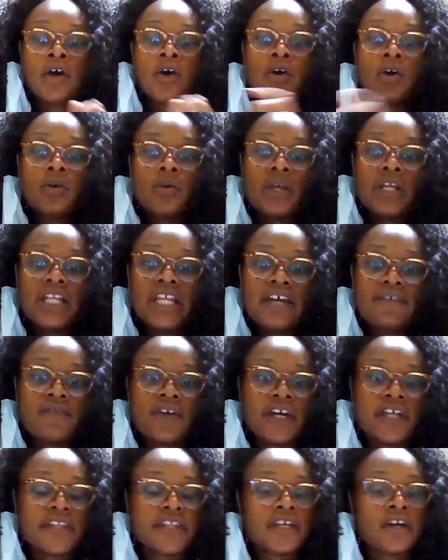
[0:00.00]
Who do we live
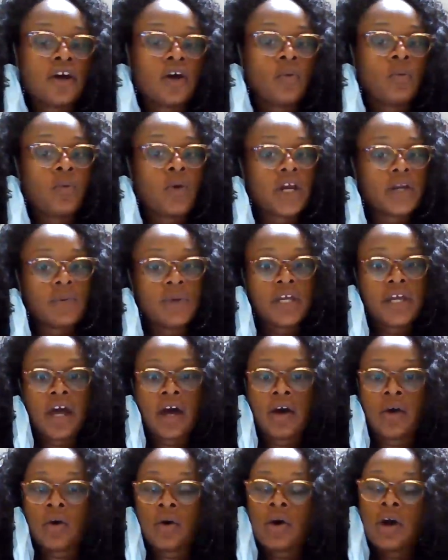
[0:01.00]
with? Where do we
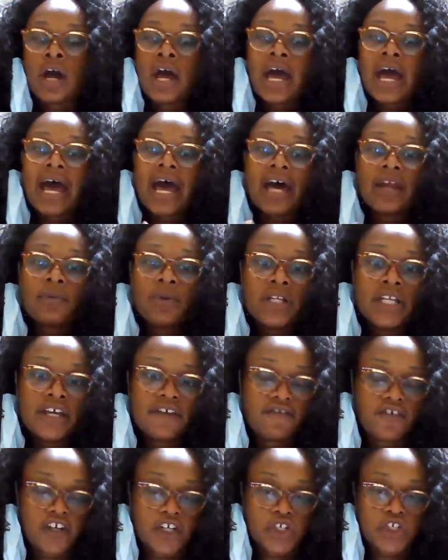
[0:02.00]
go? How do we
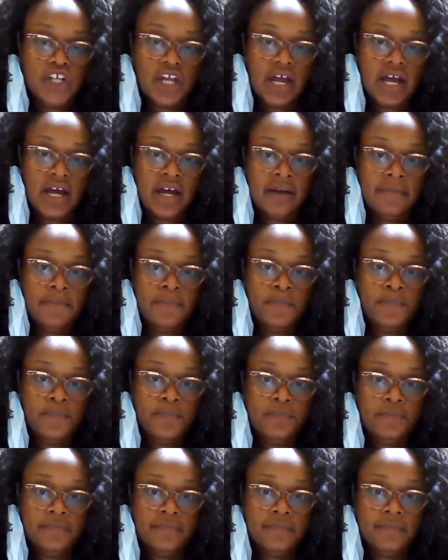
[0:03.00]
look for a job?
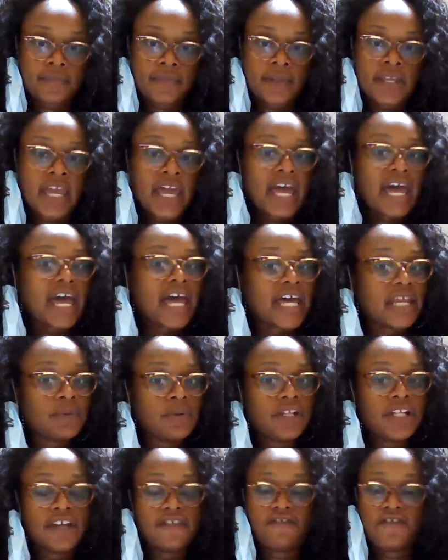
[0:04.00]
How do
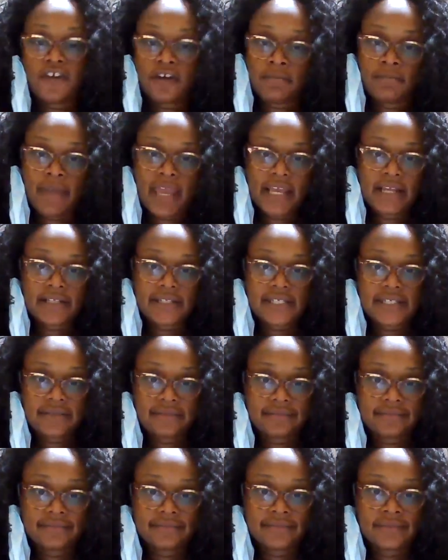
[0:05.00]
we look for a mate?
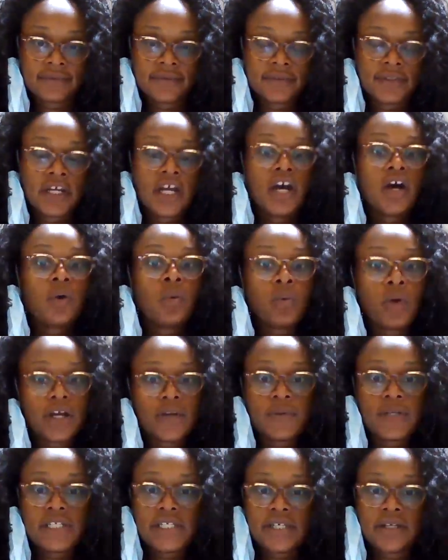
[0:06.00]
What
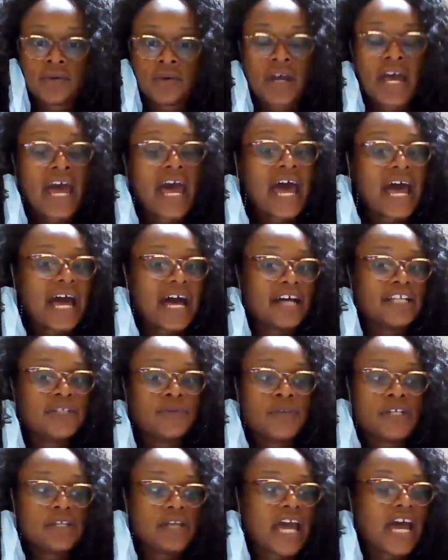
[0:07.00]
do we do? How do
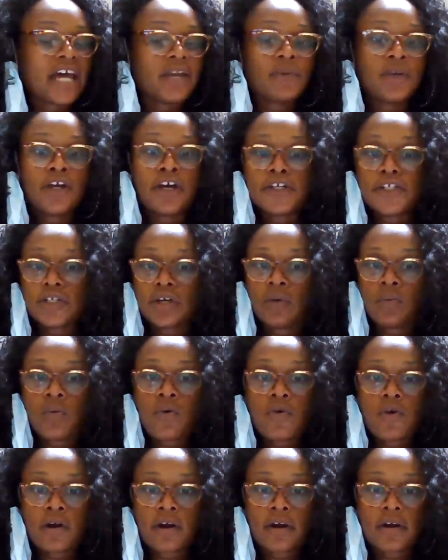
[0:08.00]
we, how do we go to a
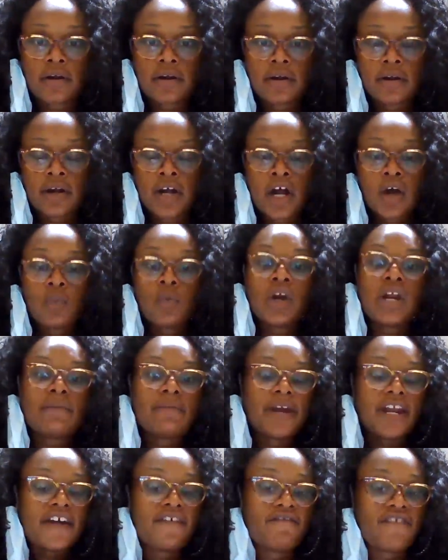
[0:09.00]
war? What
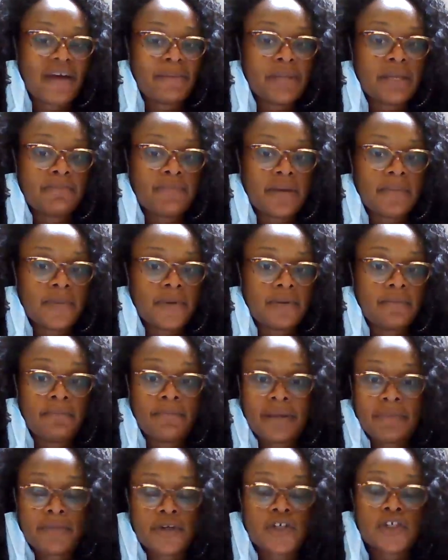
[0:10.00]
about our family
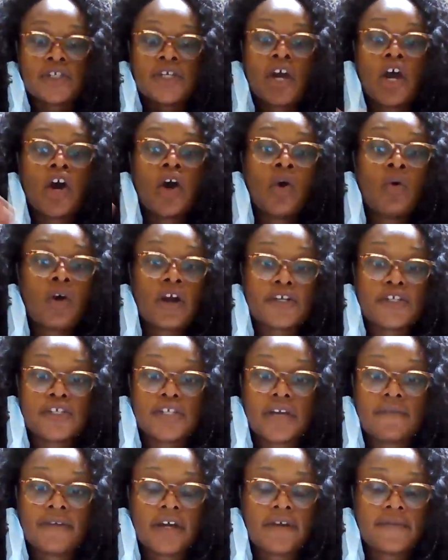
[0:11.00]
members who are
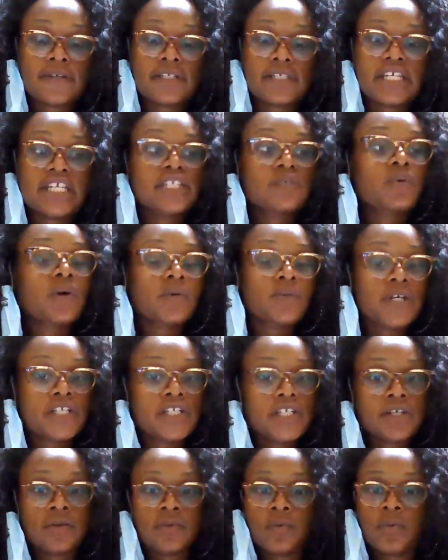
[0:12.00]
serving overseas? What do we
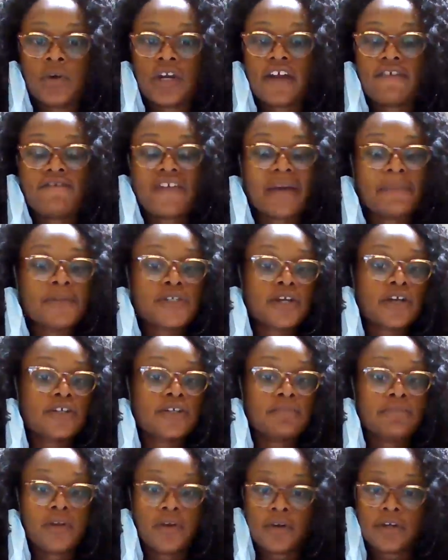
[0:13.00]
do when our families are
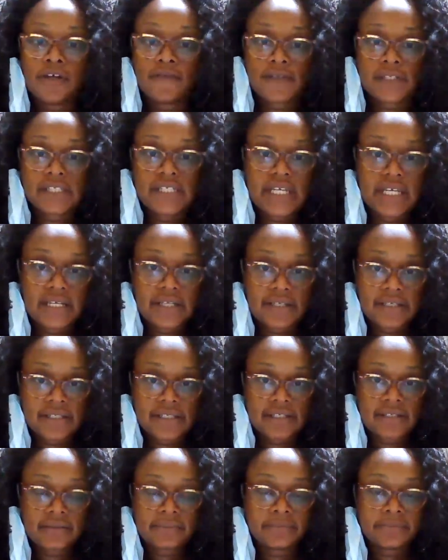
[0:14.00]
deployed
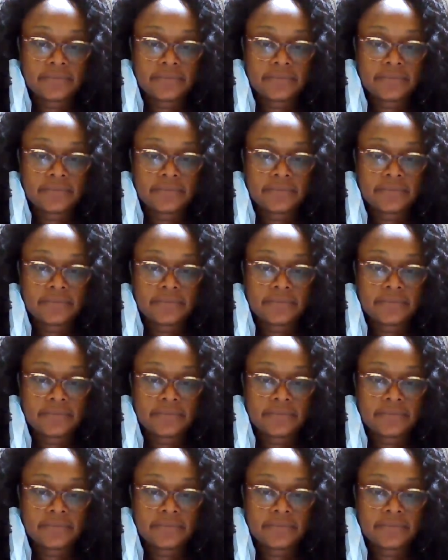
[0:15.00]
overseas?